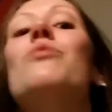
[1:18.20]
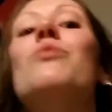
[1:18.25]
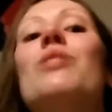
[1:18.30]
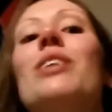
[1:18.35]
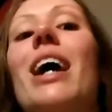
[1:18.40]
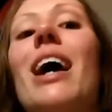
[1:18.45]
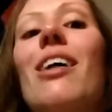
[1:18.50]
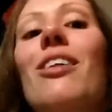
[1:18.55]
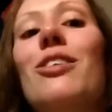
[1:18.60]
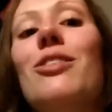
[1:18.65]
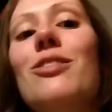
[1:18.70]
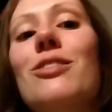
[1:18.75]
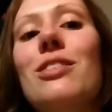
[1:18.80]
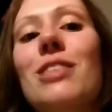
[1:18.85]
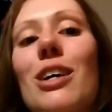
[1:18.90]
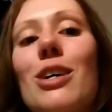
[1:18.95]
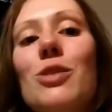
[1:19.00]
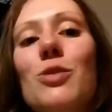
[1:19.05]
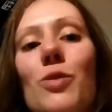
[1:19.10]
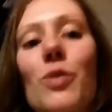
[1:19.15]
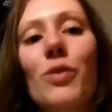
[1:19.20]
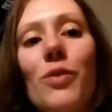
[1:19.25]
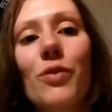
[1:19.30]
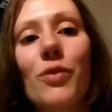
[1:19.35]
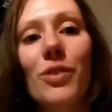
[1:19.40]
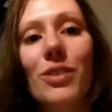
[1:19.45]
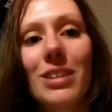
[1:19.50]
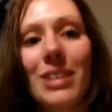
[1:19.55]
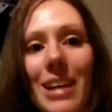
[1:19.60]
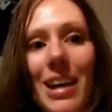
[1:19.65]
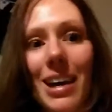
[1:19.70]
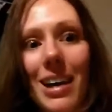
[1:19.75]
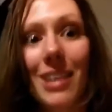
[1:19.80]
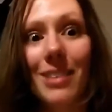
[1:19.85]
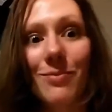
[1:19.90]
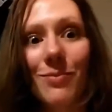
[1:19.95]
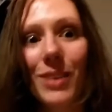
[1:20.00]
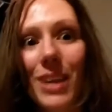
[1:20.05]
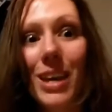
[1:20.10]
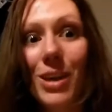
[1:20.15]
calendar schedule for today
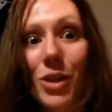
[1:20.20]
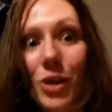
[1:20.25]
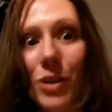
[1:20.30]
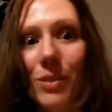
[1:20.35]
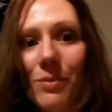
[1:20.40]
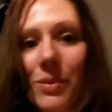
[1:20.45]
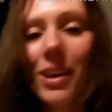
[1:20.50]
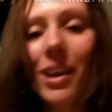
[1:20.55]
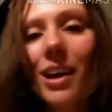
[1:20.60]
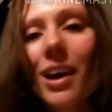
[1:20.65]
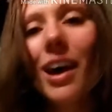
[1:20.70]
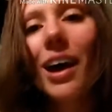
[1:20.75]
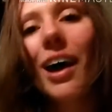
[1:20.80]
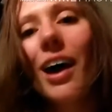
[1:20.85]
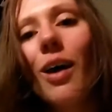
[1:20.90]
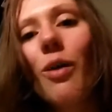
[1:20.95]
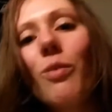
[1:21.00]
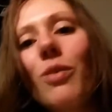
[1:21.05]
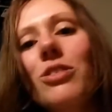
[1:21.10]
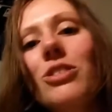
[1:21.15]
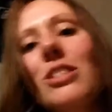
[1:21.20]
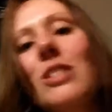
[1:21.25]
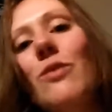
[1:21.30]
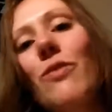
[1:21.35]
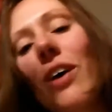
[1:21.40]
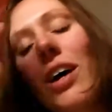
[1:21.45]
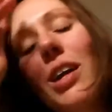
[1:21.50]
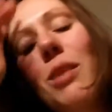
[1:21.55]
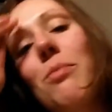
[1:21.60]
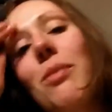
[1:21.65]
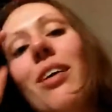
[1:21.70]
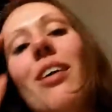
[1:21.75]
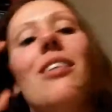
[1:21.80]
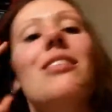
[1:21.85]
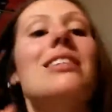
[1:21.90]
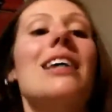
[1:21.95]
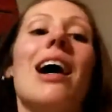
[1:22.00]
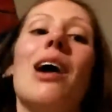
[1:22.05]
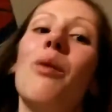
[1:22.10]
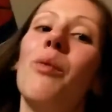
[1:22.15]
either, which is funny
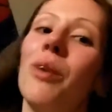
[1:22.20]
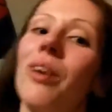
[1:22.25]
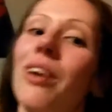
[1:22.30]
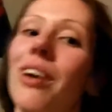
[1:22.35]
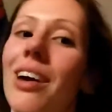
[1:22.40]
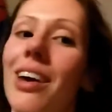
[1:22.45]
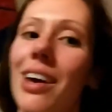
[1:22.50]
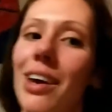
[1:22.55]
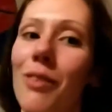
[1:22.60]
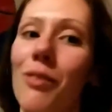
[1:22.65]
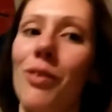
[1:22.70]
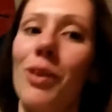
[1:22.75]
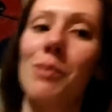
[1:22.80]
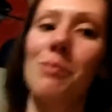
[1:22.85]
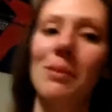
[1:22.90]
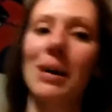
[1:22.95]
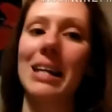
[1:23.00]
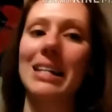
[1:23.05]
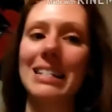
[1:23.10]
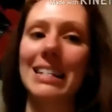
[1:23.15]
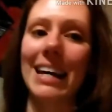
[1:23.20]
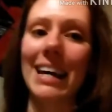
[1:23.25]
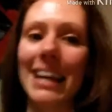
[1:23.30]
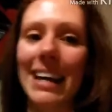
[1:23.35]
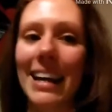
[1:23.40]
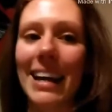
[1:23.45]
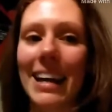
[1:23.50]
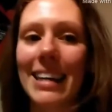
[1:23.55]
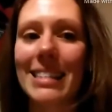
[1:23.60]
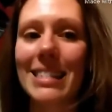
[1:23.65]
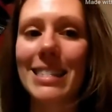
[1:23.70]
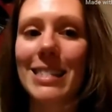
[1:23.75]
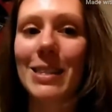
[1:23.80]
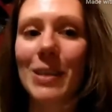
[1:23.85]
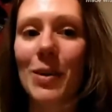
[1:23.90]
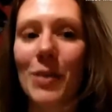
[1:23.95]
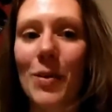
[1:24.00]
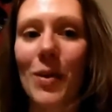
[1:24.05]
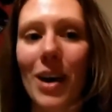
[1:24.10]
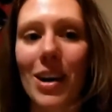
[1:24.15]
because I work every Monday, and
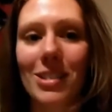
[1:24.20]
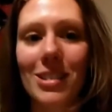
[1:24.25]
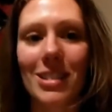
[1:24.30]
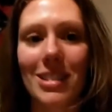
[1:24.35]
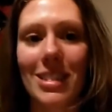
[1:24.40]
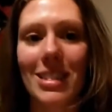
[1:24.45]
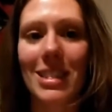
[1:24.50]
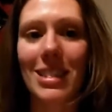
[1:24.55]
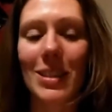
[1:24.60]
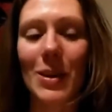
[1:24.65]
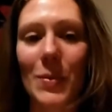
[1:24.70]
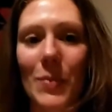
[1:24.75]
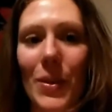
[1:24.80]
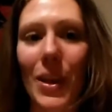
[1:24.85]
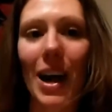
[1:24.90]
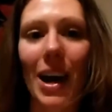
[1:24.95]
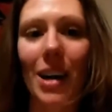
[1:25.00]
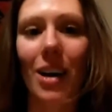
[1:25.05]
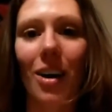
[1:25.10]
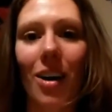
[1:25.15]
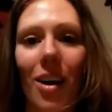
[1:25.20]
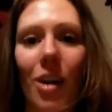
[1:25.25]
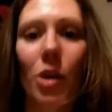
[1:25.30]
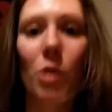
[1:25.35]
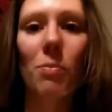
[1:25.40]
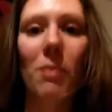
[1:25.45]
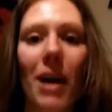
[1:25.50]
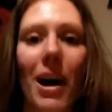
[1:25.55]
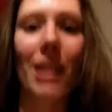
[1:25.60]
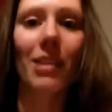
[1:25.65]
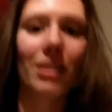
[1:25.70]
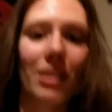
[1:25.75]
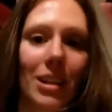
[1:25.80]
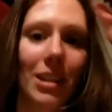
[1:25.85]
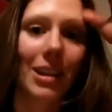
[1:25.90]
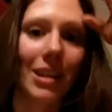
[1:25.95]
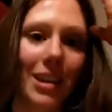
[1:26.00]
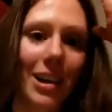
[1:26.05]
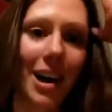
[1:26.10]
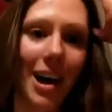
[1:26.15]
so I just kind of autopiloted
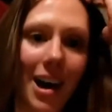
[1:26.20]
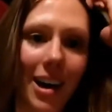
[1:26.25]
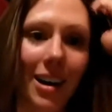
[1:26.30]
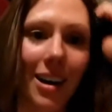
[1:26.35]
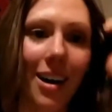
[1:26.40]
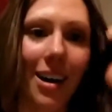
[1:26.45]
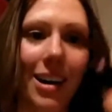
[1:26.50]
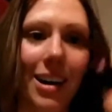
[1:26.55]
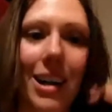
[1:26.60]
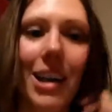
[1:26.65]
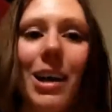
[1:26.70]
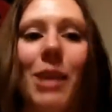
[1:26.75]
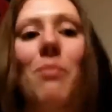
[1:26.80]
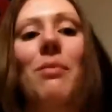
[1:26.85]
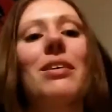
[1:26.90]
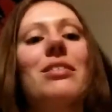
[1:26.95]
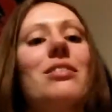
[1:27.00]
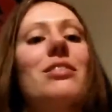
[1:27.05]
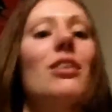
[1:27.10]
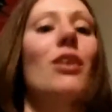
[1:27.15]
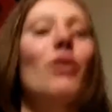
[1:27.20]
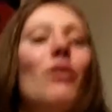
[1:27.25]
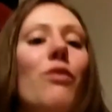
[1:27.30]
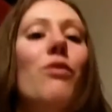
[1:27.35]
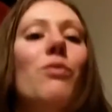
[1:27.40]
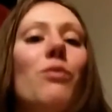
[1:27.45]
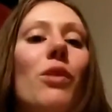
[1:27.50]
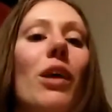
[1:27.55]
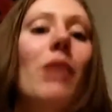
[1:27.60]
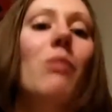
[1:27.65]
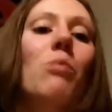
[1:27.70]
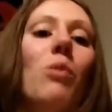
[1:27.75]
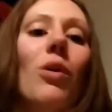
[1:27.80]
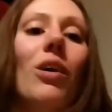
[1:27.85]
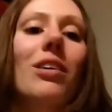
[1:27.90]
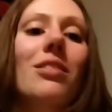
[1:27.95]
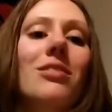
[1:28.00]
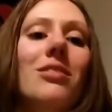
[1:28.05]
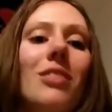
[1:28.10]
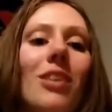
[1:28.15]
it. I got ahead of myself, like more
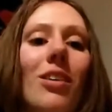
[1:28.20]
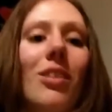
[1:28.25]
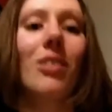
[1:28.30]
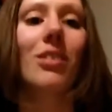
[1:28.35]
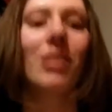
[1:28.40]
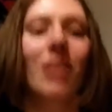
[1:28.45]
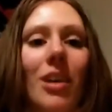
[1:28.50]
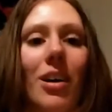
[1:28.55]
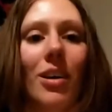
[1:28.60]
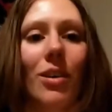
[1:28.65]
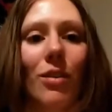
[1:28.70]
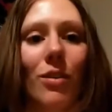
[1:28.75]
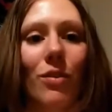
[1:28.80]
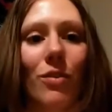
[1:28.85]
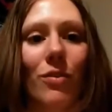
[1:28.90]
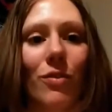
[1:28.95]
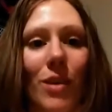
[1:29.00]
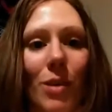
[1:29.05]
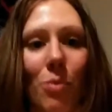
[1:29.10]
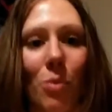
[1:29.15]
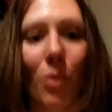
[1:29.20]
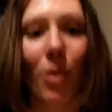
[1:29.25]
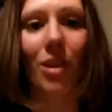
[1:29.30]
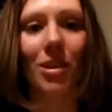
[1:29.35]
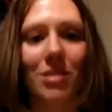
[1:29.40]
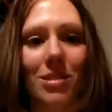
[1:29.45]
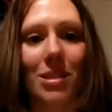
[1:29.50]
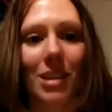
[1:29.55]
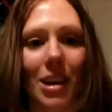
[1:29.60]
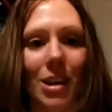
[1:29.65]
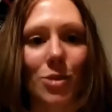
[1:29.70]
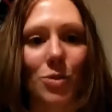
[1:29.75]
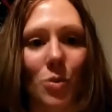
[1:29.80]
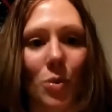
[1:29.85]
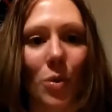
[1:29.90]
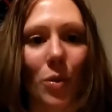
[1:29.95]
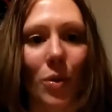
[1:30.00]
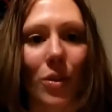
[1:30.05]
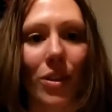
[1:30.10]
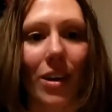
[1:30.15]
concerned of February's
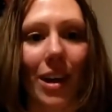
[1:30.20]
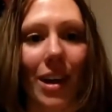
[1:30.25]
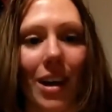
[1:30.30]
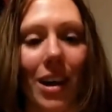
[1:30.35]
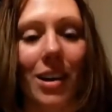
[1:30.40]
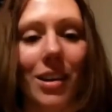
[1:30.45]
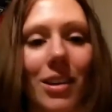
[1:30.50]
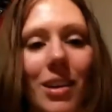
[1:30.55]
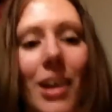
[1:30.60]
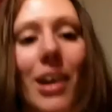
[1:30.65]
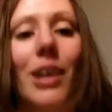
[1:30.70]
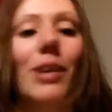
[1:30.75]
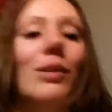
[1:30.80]
schedule than